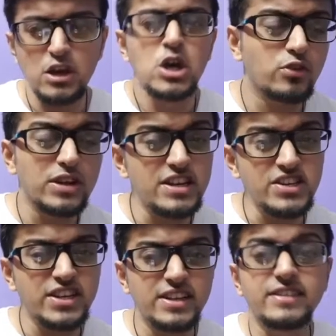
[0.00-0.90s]
So
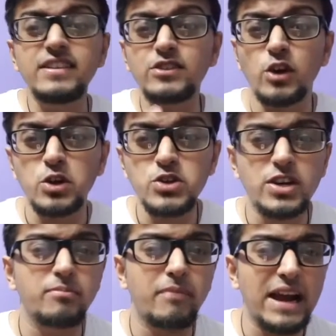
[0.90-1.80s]
initially this
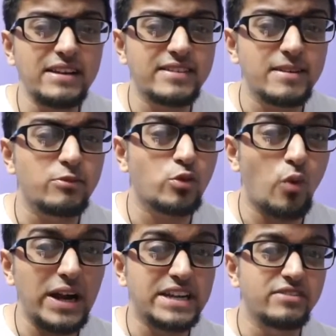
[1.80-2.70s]
solution might seem
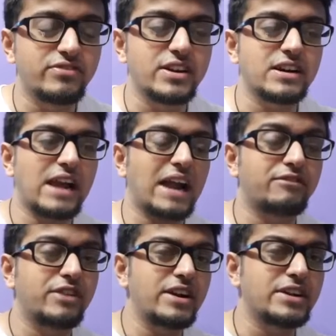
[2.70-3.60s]
quite difficult
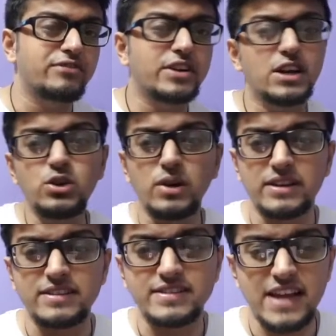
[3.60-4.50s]
and very difficult to
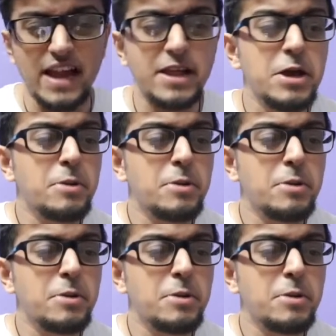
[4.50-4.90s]
understand.